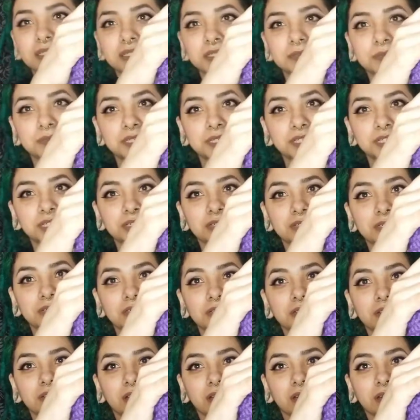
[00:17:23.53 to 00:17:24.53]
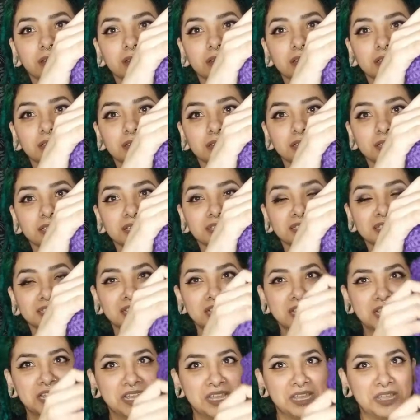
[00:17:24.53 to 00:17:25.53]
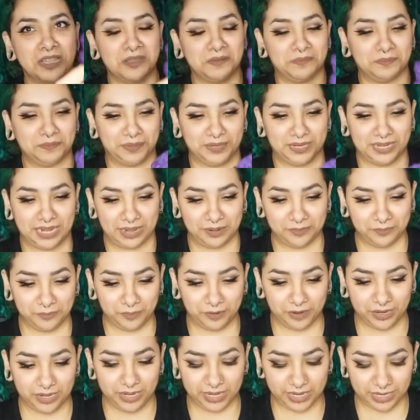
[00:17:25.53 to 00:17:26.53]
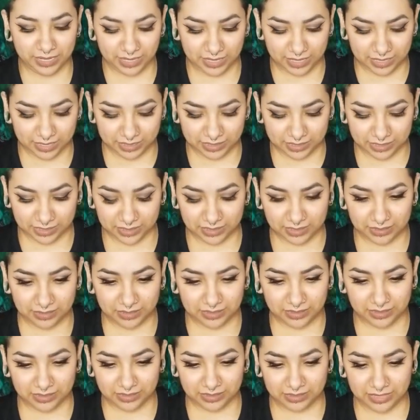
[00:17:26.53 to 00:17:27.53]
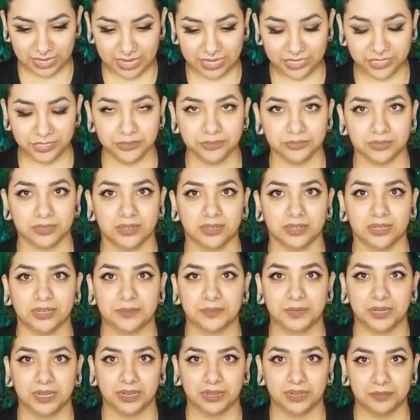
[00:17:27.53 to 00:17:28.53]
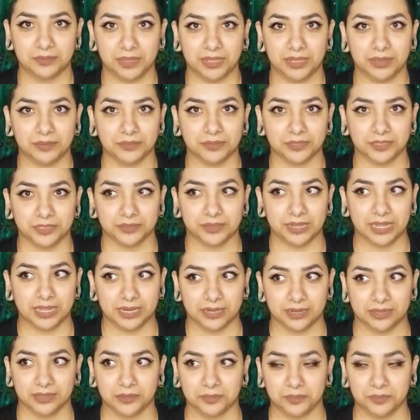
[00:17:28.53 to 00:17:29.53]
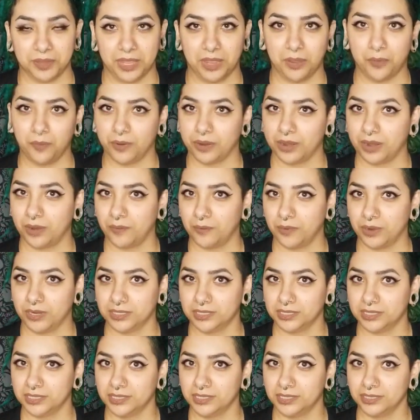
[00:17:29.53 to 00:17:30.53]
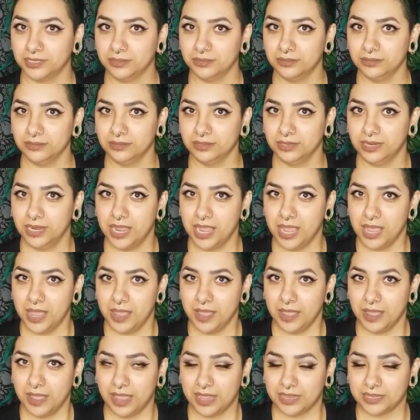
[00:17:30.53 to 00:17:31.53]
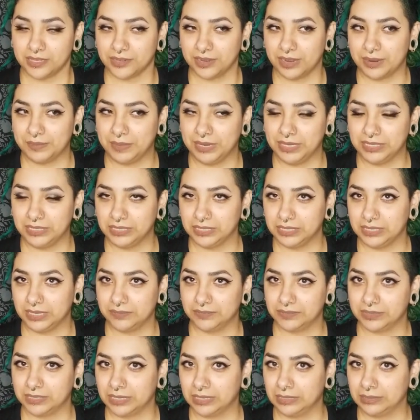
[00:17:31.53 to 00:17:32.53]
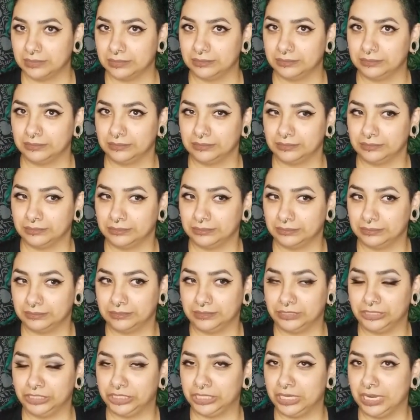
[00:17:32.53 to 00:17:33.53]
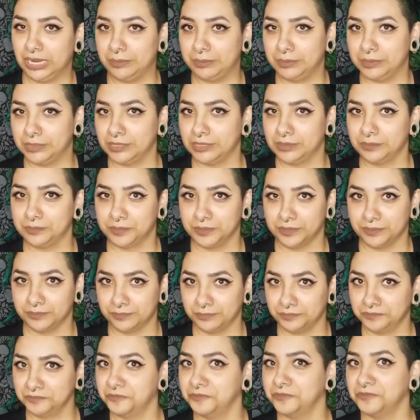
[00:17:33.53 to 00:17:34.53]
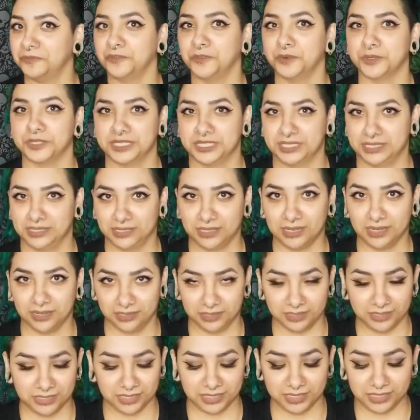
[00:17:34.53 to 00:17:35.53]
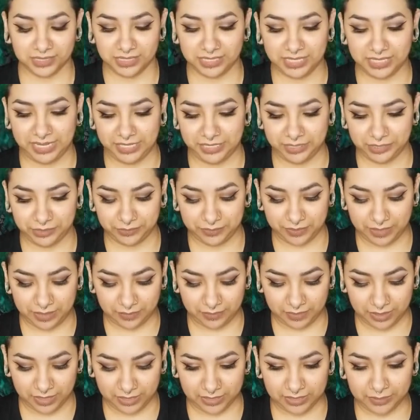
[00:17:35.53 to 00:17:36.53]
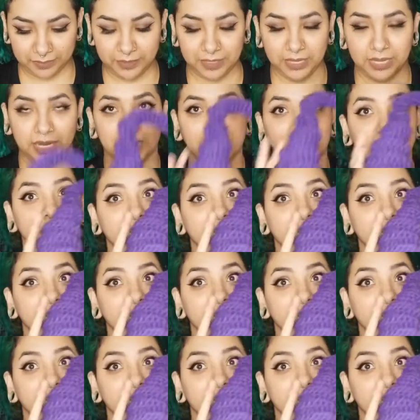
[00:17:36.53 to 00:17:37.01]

is much darker than this. But I'm worried that it's going to take too long and I'm not going to be able to add in the pink where I want it to. So I might just have to kind of chop it up and force the colors to change where I want. But